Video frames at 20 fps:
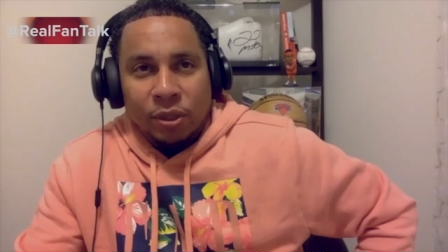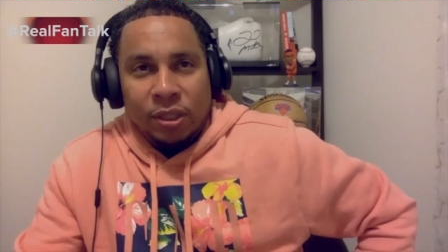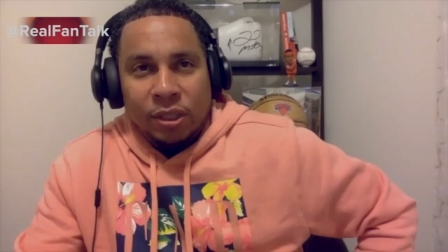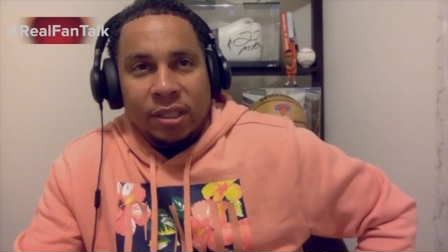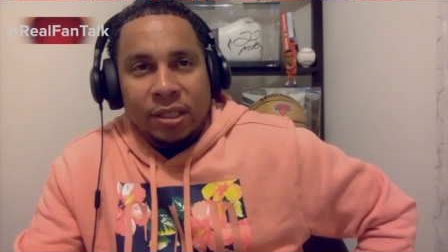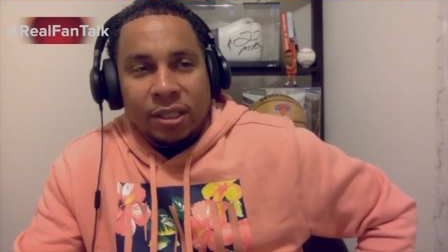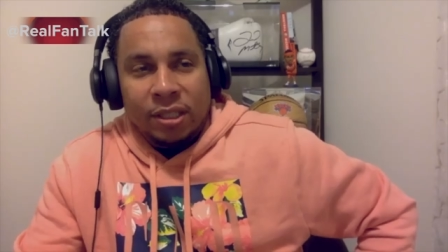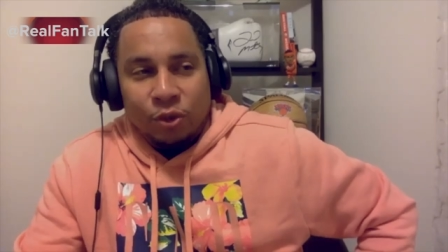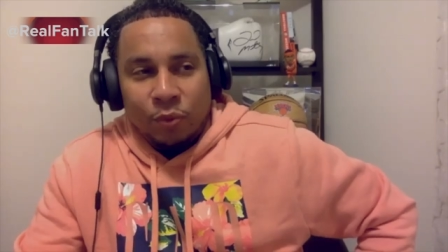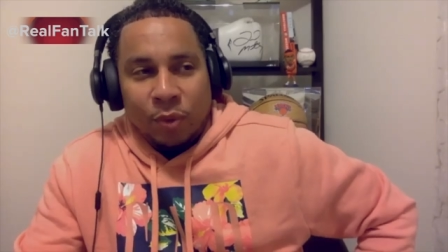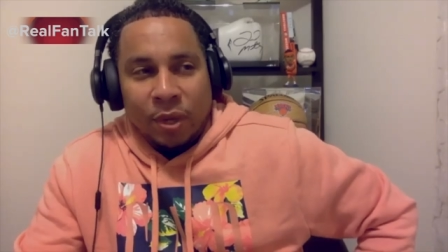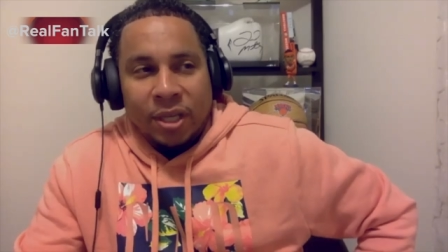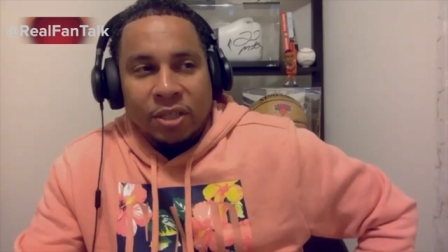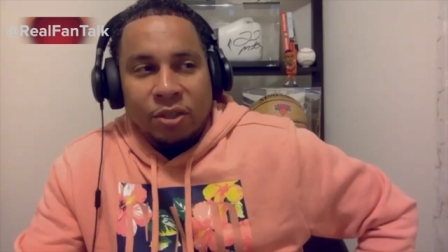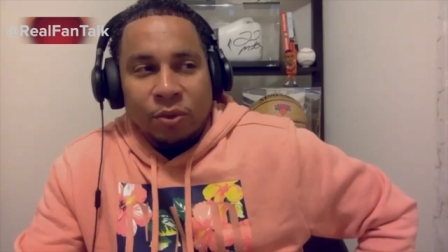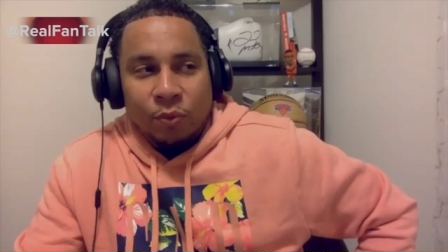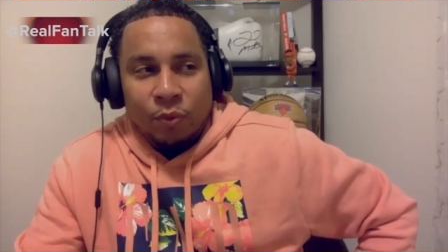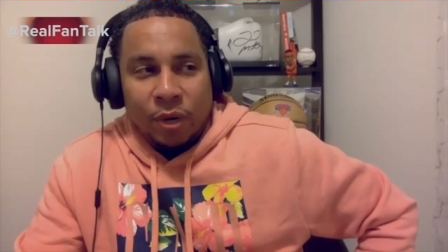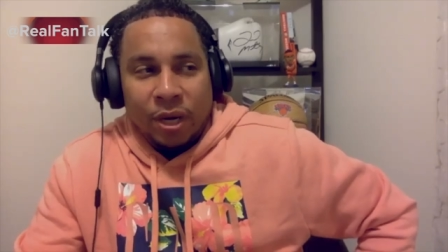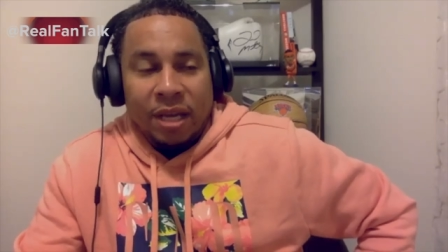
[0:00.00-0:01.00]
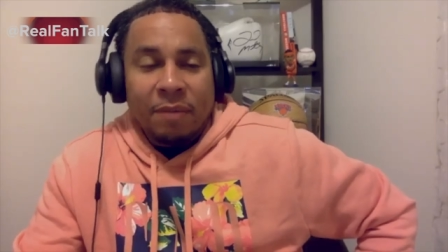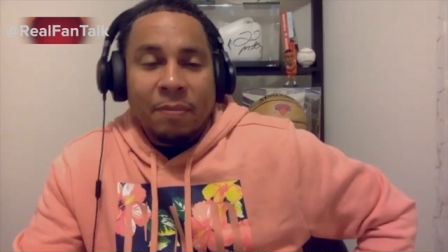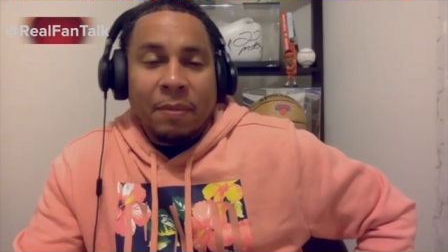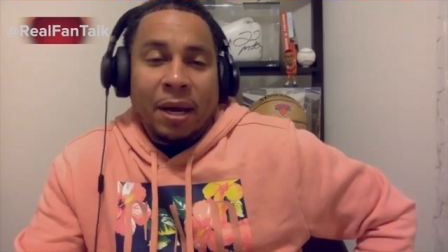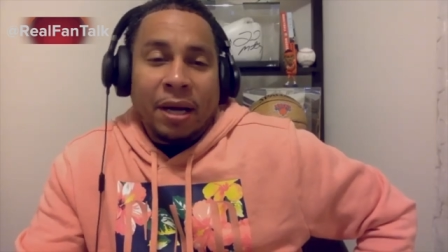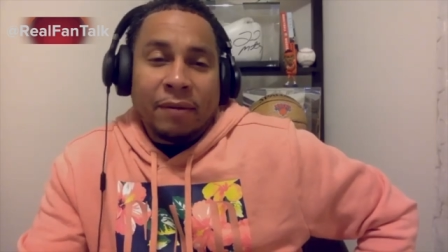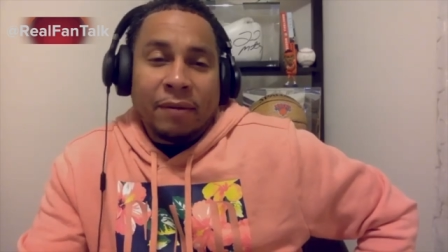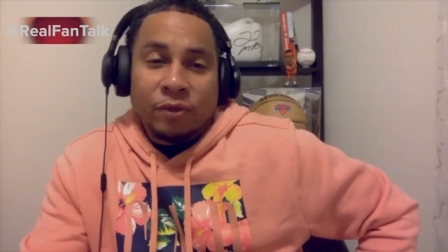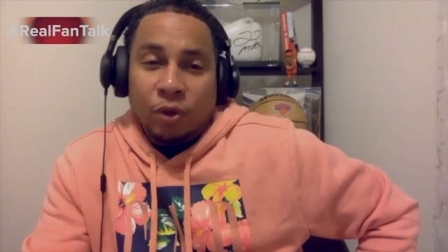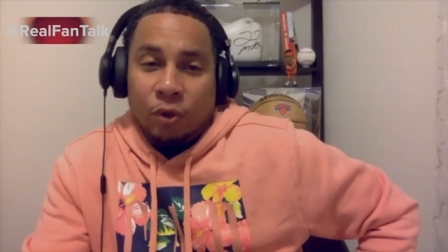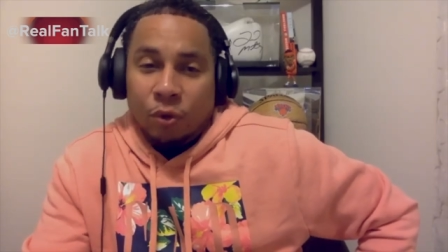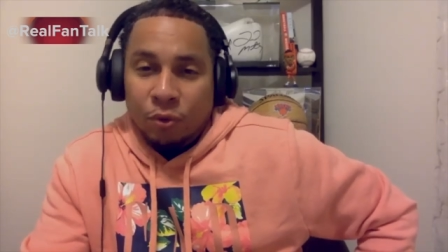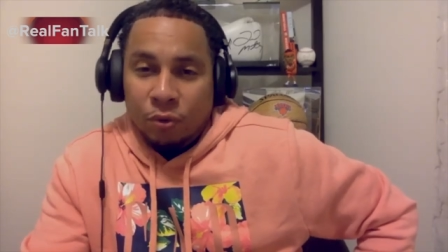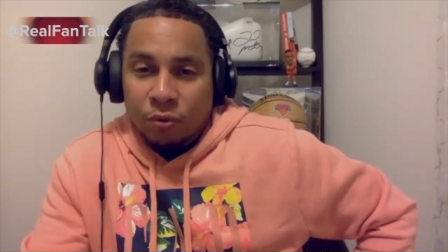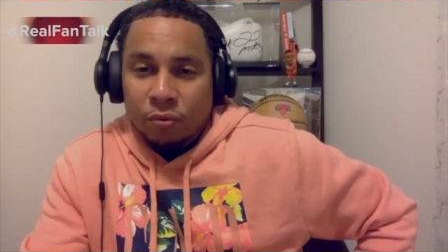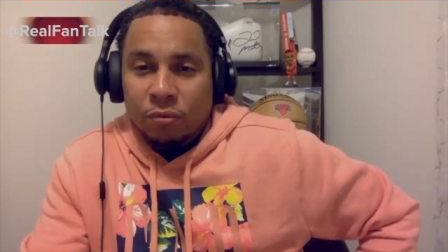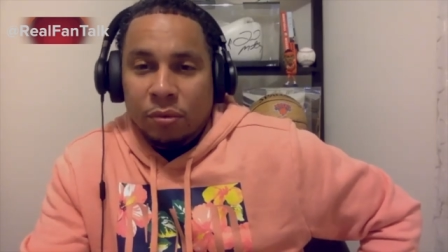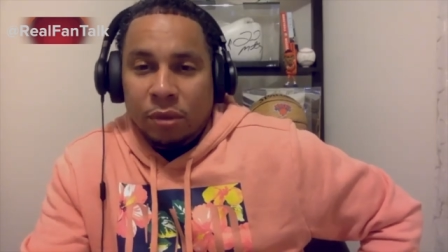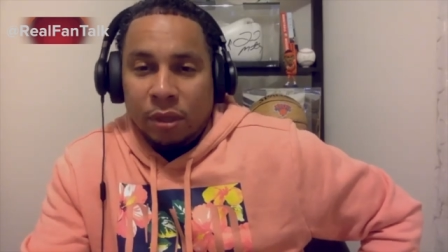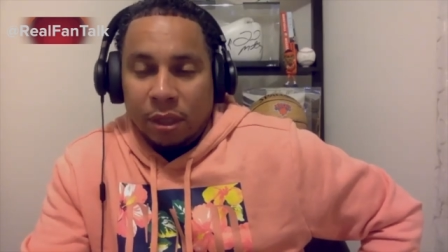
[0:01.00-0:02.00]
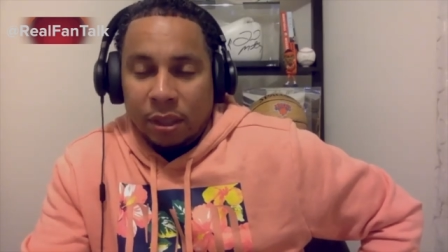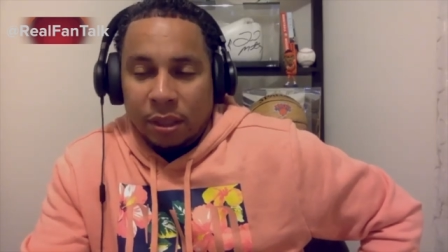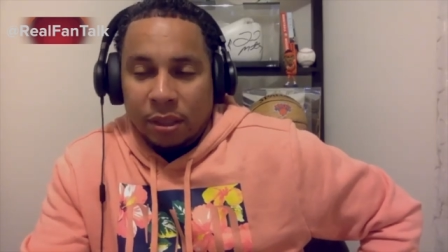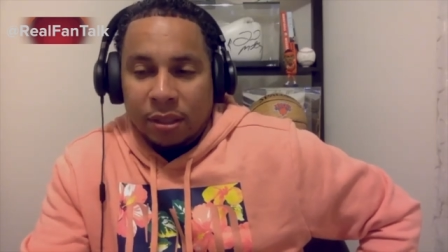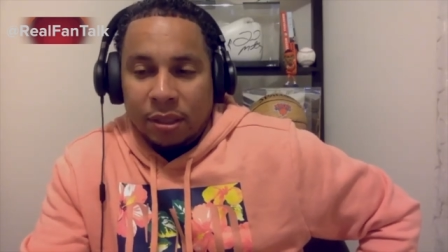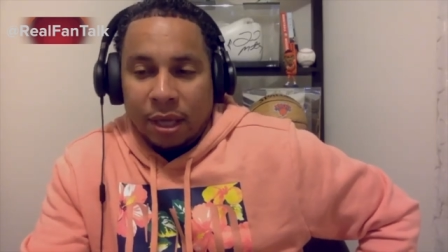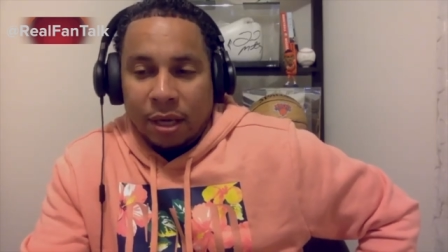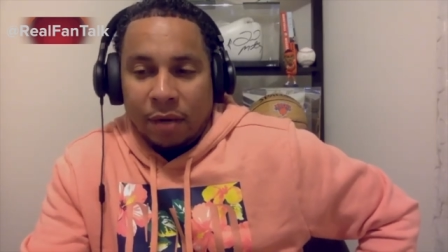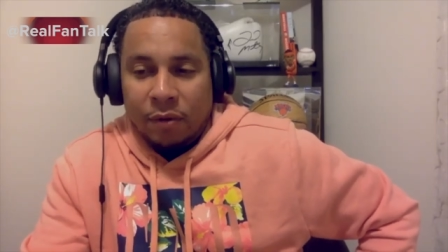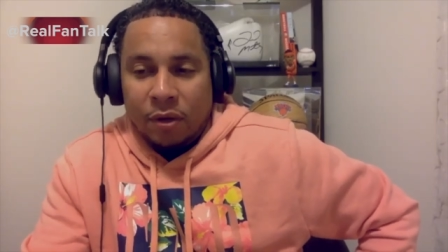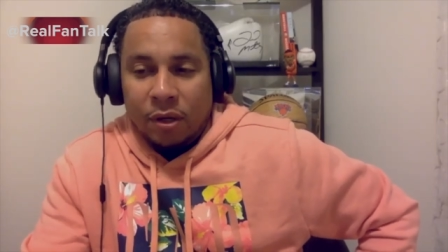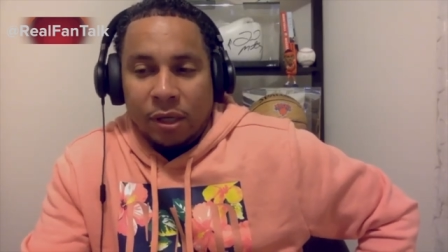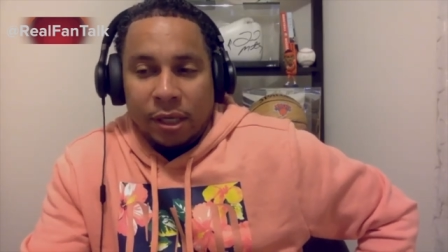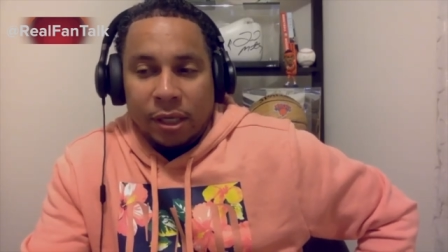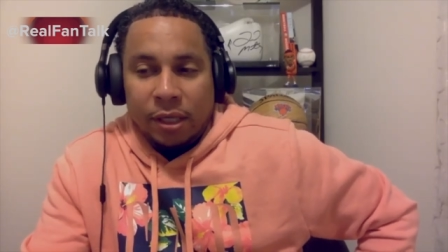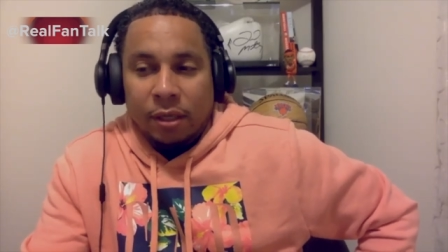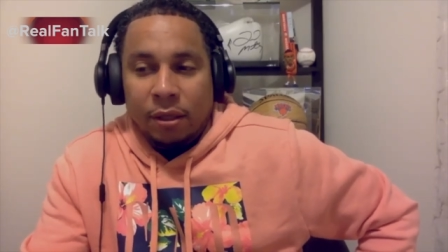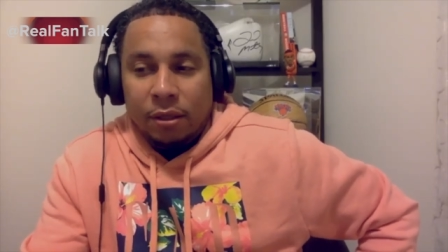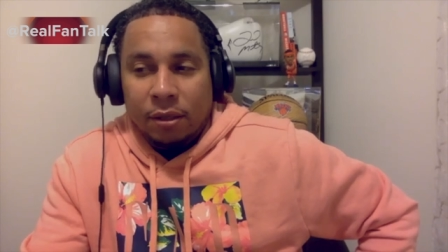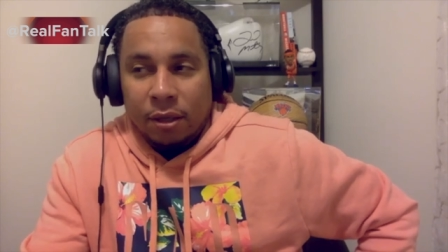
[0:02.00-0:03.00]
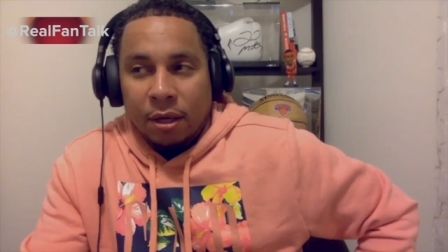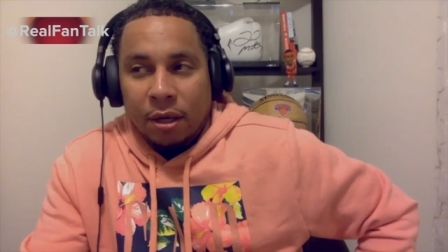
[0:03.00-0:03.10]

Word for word: a situation where he might have told uh, Tyron, look,